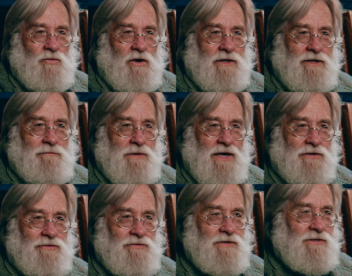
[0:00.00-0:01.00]
walk it back
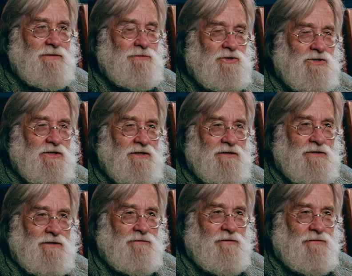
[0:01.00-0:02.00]
through these images again,
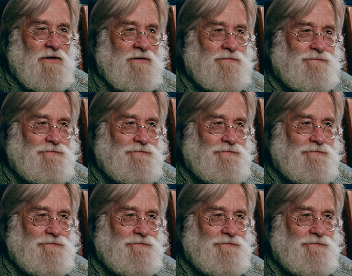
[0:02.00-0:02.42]
just for fun.